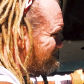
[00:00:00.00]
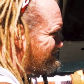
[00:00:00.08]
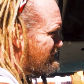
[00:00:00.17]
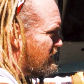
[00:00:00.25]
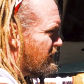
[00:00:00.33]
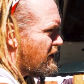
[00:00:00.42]

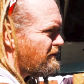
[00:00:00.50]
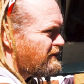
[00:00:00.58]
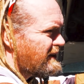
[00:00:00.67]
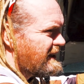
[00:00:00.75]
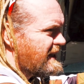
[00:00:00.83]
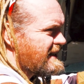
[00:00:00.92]
Well, not
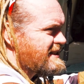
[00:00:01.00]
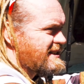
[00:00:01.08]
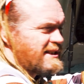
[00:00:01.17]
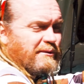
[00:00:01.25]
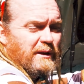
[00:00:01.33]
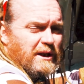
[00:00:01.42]
really
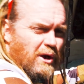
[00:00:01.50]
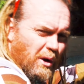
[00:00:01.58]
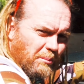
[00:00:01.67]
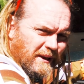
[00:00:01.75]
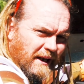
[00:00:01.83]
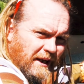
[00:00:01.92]
necessarily
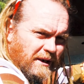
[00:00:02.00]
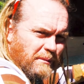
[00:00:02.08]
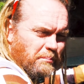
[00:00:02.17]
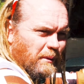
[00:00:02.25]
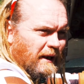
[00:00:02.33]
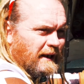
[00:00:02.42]
complicated,
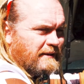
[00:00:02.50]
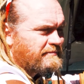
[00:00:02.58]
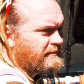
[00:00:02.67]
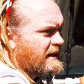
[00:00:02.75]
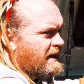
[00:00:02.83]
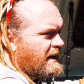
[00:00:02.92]
but
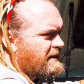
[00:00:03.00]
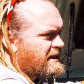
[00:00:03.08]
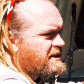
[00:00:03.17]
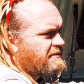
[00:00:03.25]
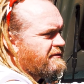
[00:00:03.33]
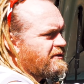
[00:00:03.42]

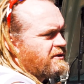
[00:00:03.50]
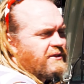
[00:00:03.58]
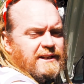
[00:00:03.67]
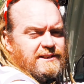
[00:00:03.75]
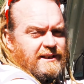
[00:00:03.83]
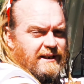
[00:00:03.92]
there's a few
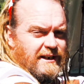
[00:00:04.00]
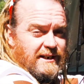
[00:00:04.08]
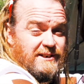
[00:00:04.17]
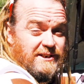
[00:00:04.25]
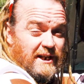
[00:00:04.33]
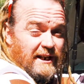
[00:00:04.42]
things that you need
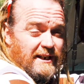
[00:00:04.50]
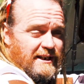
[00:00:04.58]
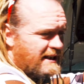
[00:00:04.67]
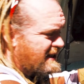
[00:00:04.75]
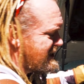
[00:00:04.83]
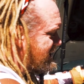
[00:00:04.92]
to take into
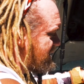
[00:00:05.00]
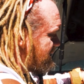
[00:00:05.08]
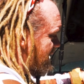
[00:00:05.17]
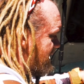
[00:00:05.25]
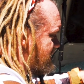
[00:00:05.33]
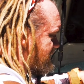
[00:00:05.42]

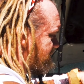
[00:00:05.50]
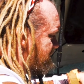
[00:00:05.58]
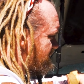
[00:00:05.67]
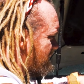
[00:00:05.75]
consideration.